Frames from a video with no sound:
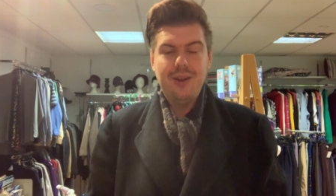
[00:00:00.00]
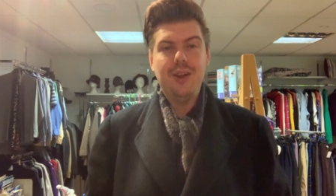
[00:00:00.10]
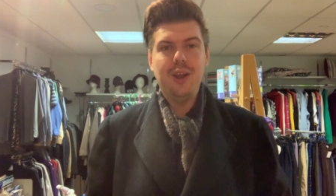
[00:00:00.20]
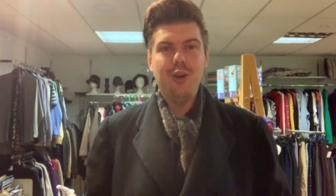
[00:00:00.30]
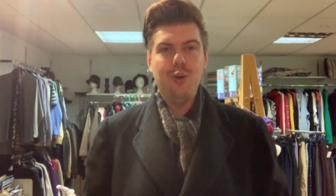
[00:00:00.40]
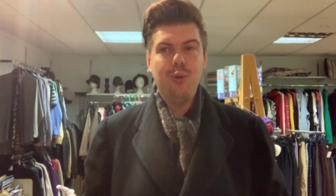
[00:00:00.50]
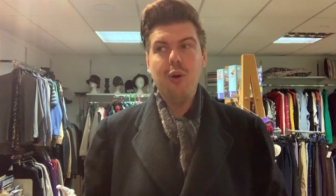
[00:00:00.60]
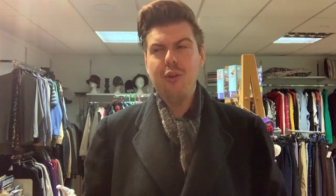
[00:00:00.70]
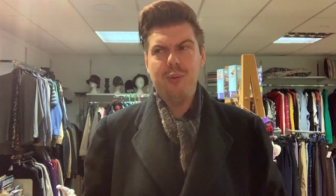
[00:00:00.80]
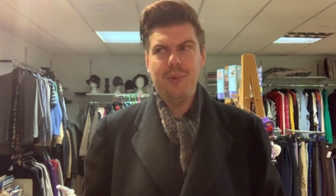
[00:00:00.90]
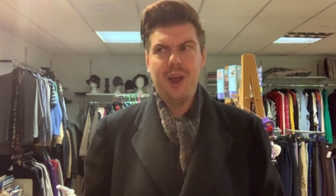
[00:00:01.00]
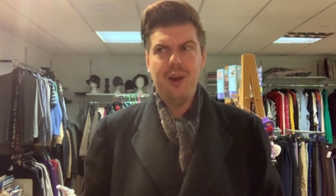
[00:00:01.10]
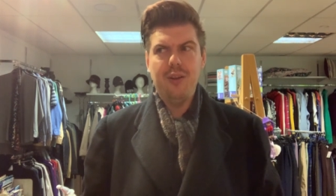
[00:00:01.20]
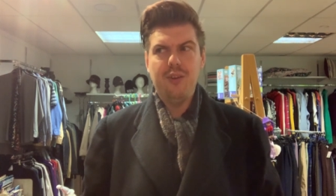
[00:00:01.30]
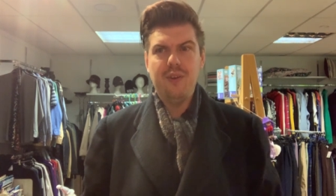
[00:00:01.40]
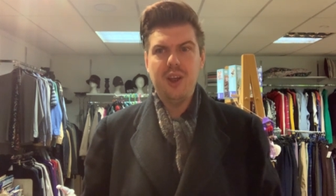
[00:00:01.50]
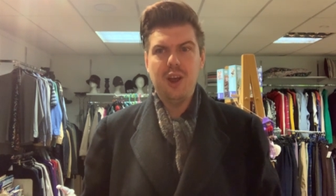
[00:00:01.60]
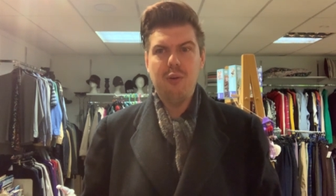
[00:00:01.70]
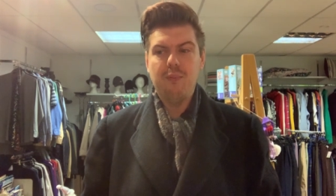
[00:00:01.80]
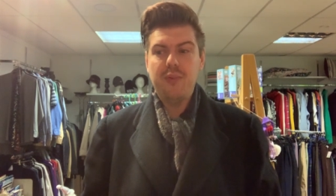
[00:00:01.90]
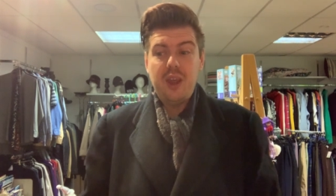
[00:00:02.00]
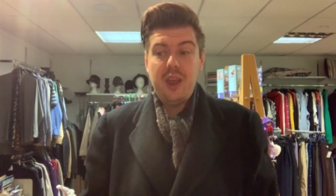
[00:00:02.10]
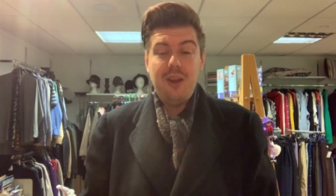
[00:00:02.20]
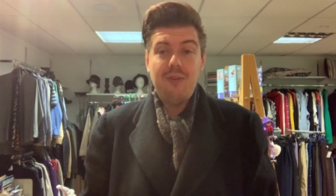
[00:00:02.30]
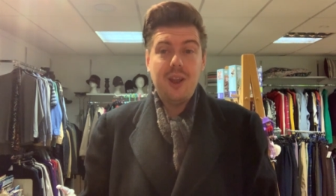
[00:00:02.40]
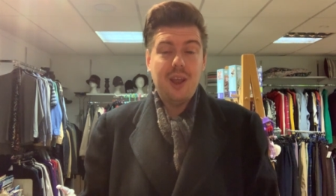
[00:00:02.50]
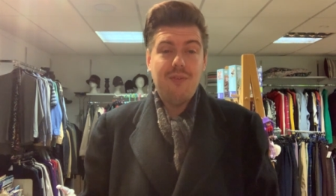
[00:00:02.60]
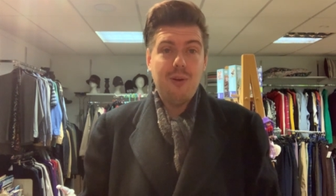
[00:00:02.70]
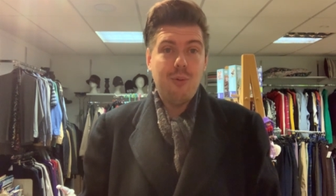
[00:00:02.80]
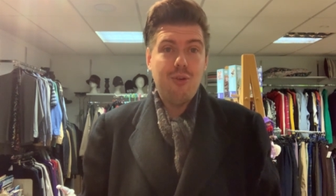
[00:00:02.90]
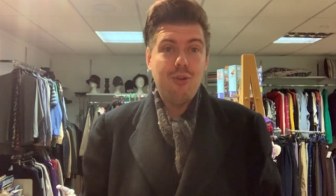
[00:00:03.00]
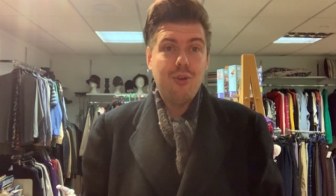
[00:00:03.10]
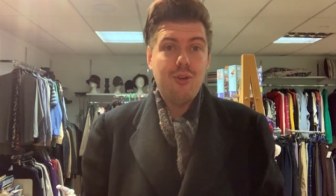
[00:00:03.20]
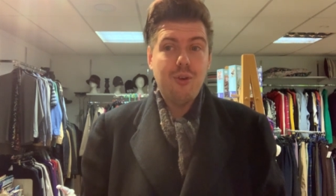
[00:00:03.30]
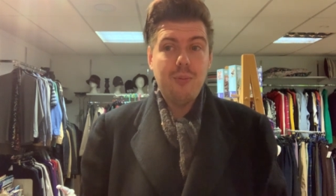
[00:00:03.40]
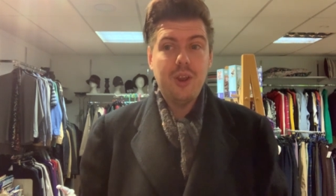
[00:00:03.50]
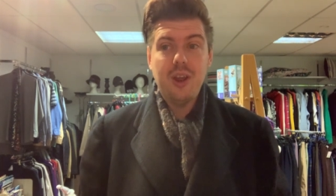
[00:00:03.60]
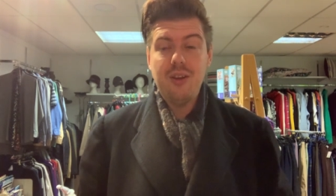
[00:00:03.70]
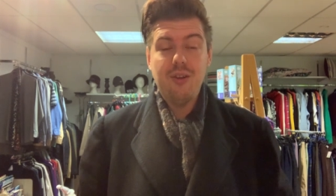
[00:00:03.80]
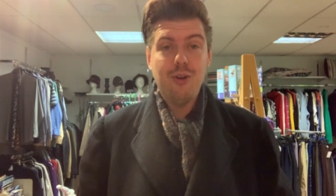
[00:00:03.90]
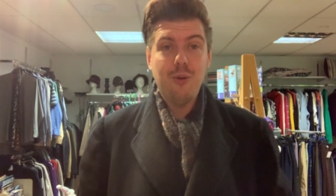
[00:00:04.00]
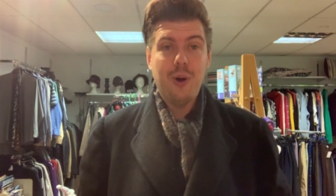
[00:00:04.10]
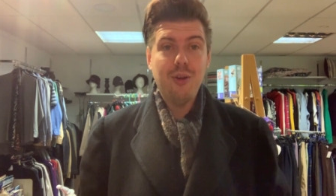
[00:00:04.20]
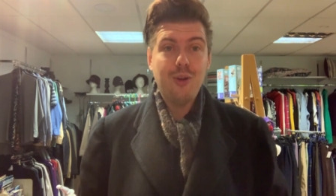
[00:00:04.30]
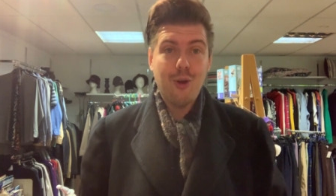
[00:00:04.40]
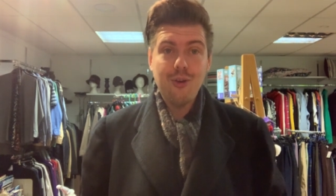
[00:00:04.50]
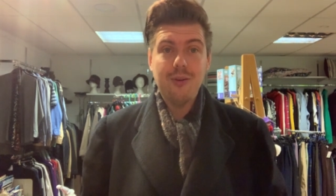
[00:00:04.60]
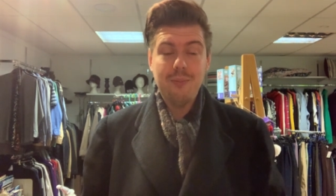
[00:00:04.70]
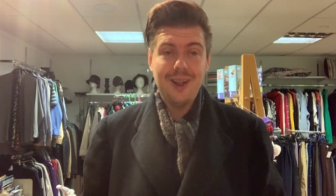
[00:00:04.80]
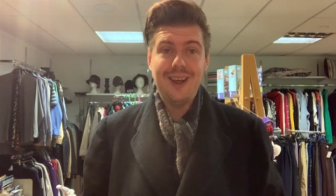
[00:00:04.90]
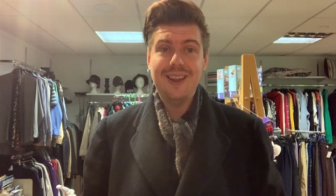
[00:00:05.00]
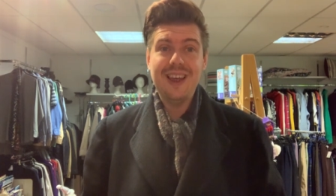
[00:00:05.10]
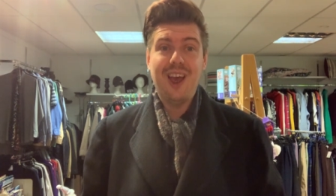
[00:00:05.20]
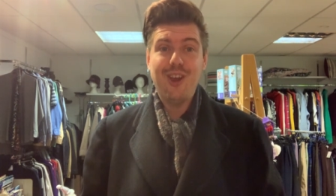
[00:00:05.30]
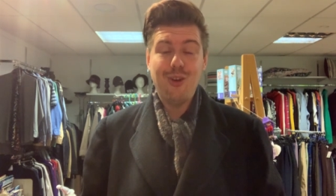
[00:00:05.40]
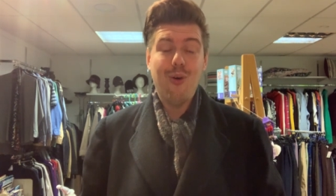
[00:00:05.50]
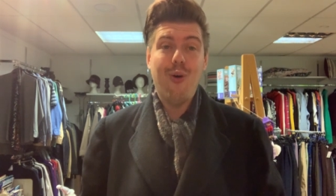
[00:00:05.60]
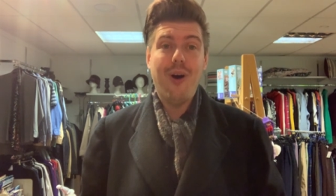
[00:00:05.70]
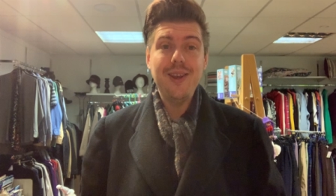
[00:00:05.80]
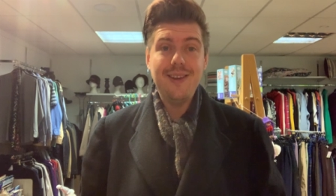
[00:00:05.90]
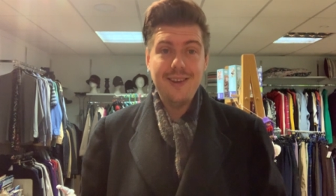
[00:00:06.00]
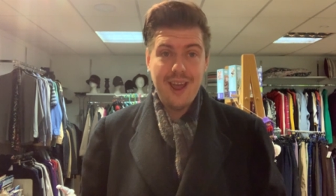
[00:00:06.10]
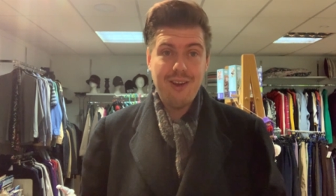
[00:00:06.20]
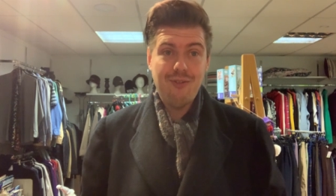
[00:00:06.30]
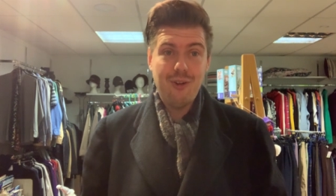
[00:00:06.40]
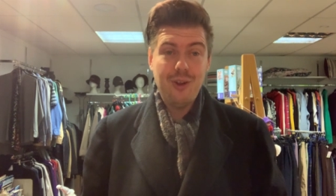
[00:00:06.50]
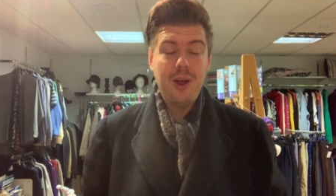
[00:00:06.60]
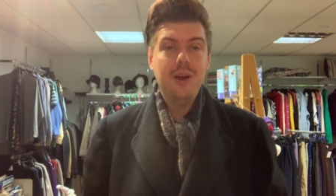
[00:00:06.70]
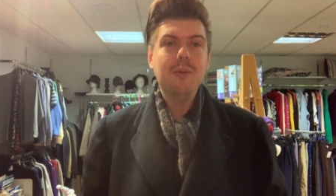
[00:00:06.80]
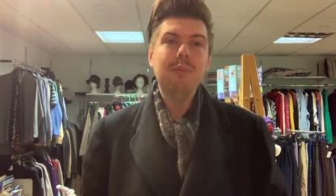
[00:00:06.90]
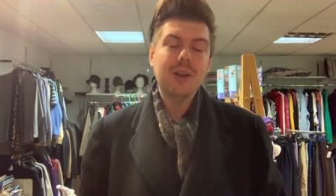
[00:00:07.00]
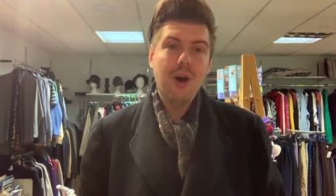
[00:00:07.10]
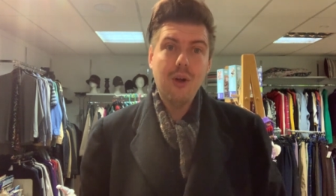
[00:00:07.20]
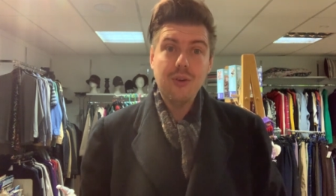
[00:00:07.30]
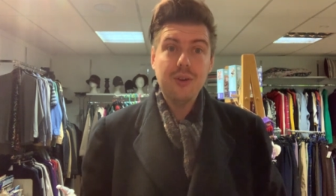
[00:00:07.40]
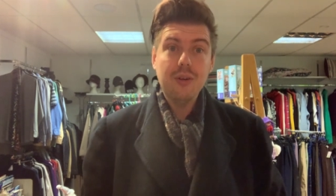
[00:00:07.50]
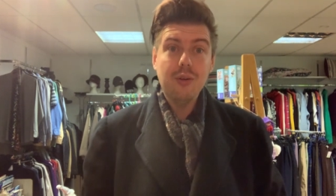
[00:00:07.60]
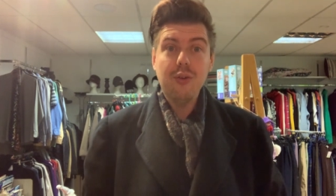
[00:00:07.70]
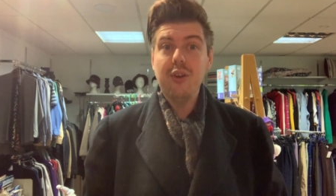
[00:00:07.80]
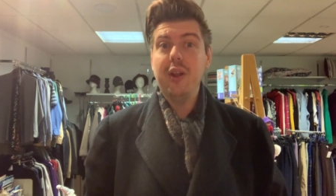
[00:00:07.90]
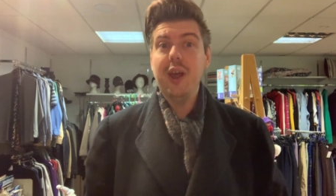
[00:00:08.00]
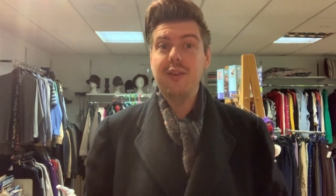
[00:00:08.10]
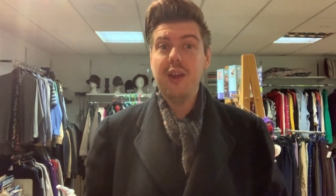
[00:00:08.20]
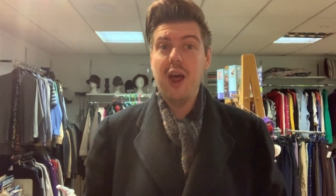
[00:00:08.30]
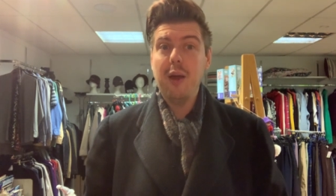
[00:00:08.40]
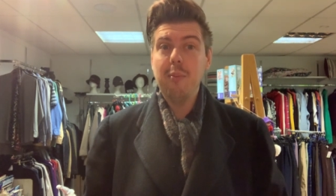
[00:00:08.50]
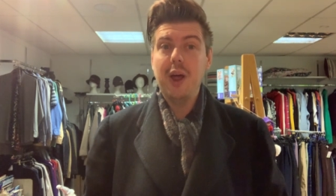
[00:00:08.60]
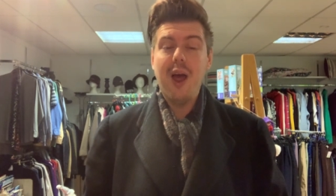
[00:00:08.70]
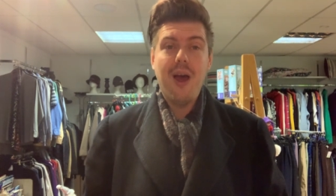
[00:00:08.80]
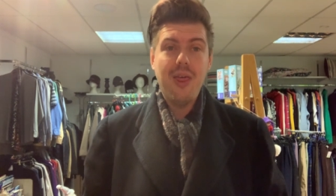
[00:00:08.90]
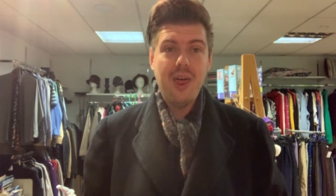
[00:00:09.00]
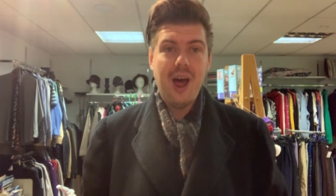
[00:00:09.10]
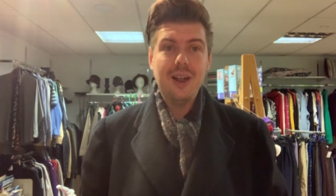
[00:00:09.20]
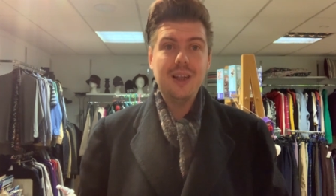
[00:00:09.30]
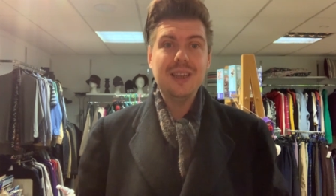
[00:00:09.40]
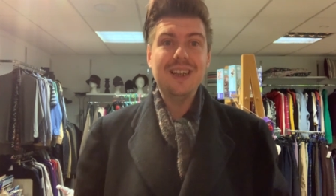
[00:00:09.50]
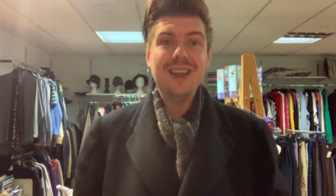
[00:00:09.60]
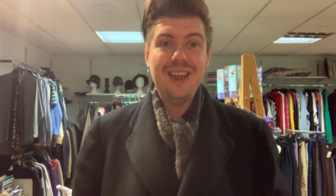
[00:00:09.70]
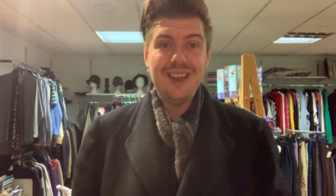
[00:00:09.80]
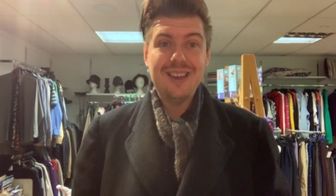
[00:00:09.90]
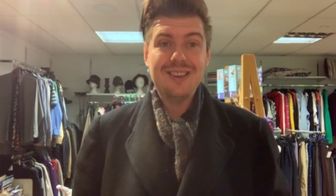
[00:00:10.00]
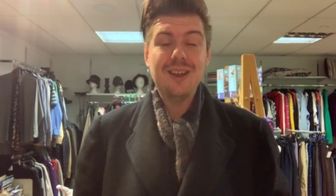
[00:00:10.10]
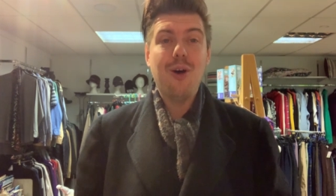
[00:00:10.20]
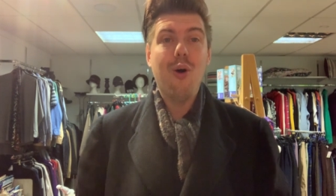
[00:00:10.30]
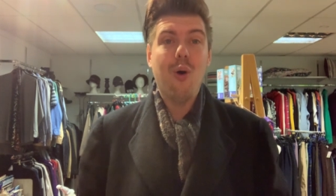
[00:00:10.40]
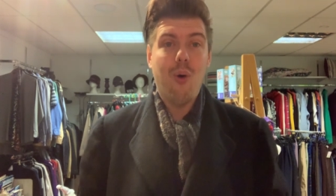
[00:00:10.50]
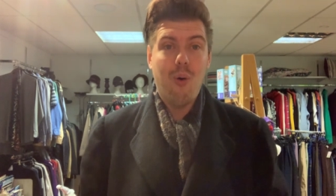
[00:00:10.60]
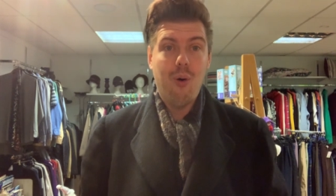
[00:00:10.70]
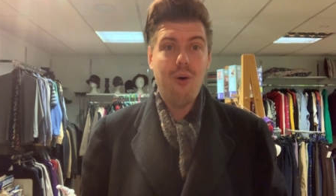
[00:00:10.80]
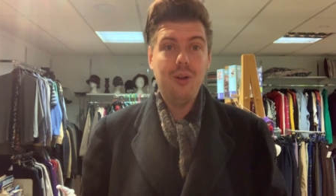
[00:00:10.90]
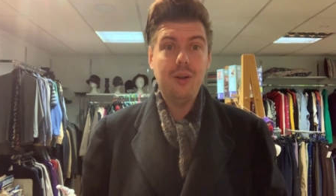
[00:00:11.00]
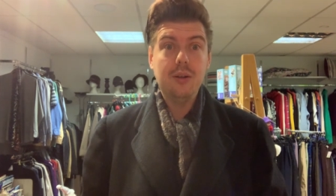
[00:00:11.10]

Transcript: that you got something out of this video, even if it was just something to do whilst contemplating your navel. Because until next time, that is all.